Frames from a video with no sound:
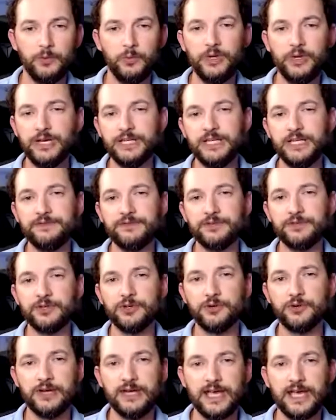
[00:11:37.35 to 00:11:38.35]
we can even
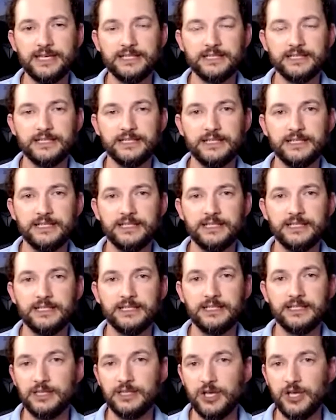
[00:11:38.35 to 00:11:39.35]
create
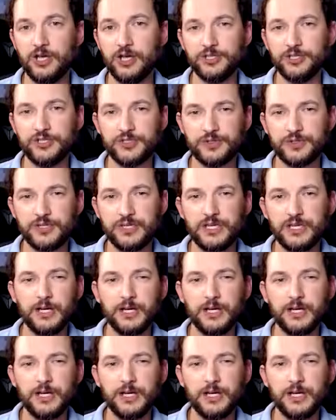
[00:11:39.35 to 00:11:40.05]
alerts.